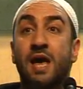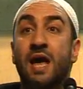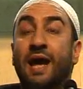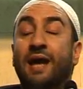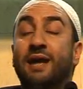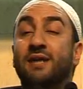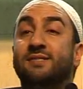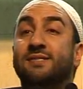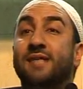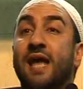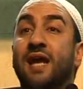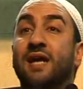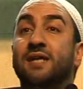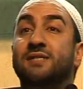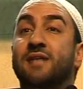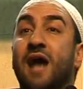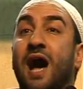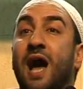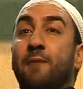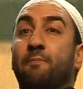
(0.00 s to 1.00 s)
He
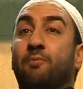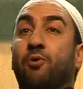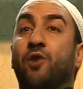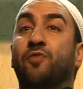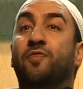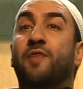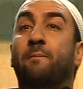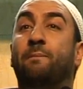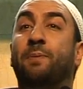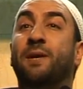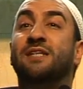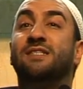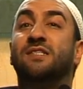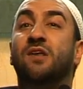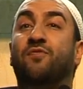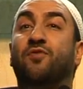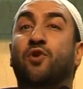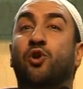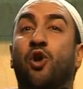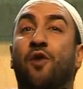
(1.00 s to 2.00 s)
says, I bought the piece
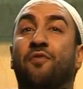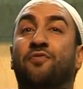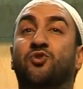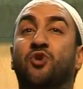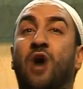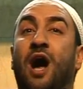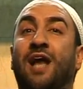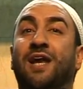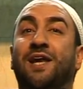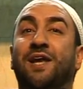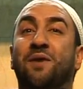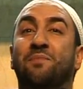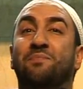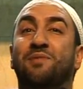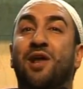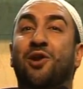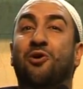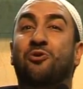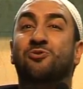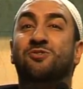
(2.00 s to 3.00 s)
of cloth to Ali ibn
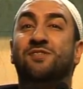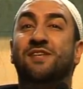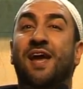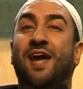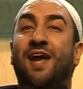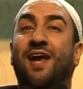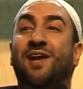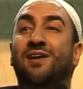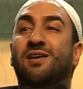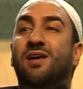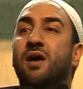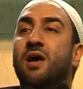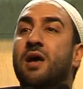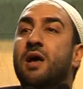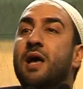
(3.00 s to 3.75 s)
al-Hussein,